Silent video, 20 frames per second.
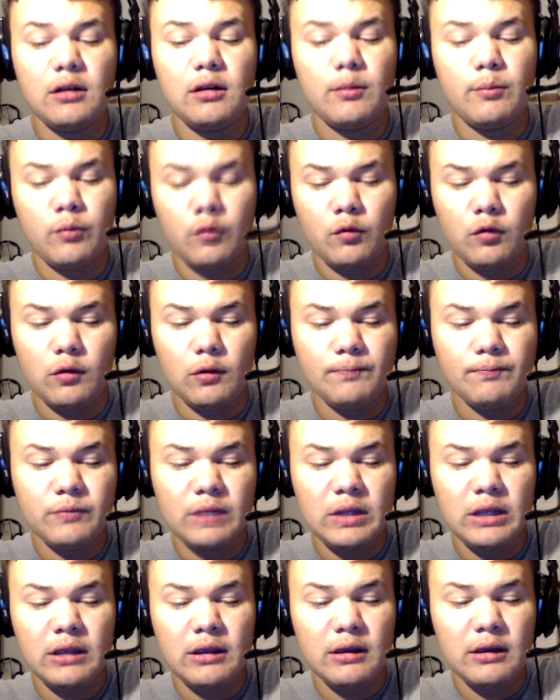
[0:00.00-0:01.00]
Lepore.
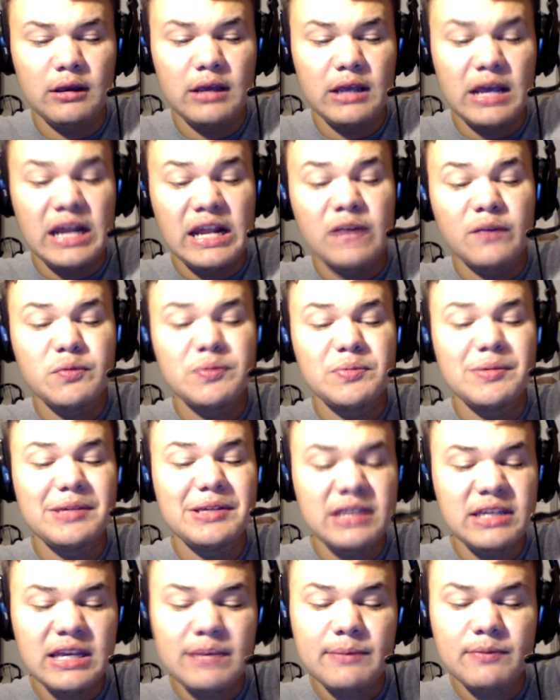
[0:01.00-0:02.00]
It helps me
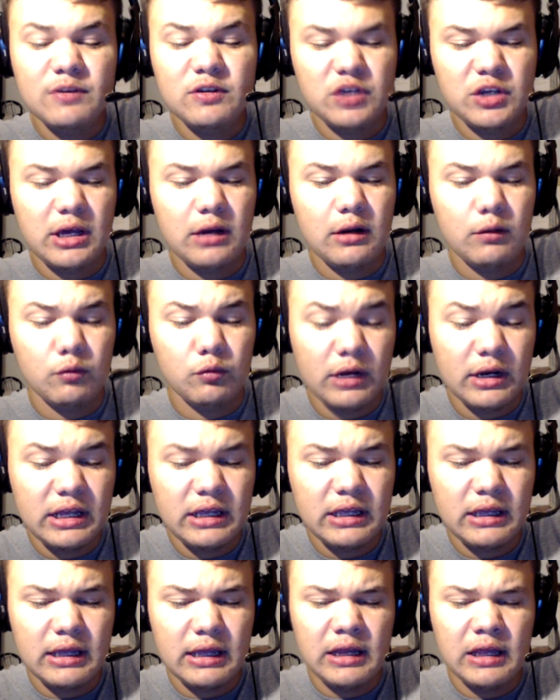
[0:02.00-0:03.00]
keep the channel
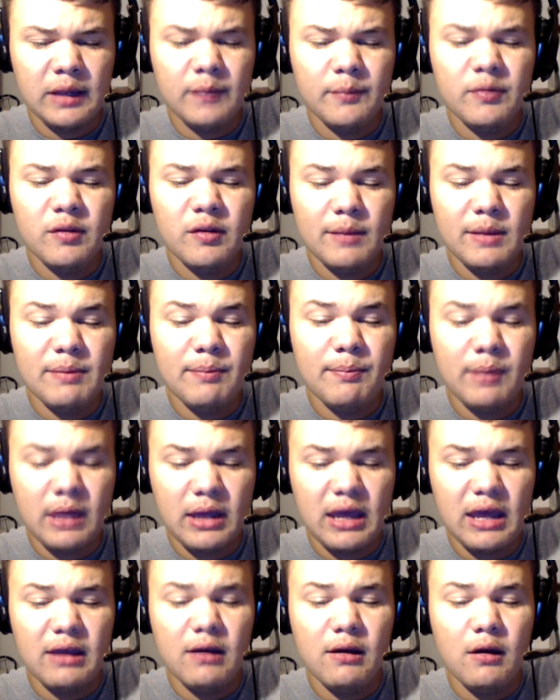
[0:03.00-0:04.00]
running and helps me
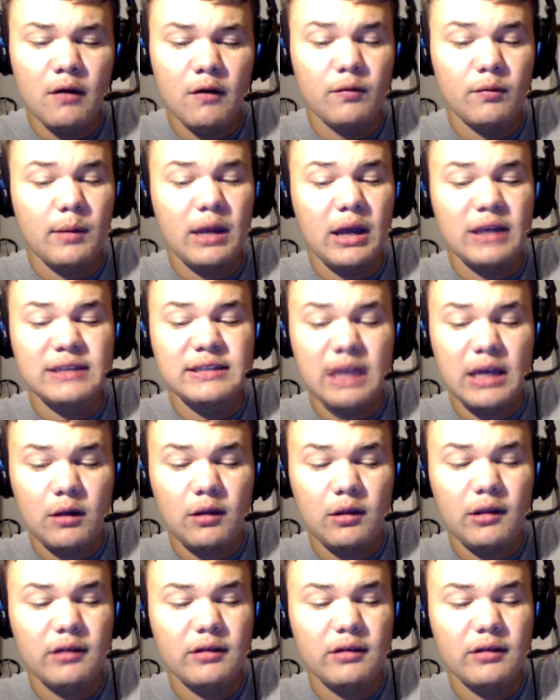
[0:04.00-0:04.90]
pay for my SoundCloud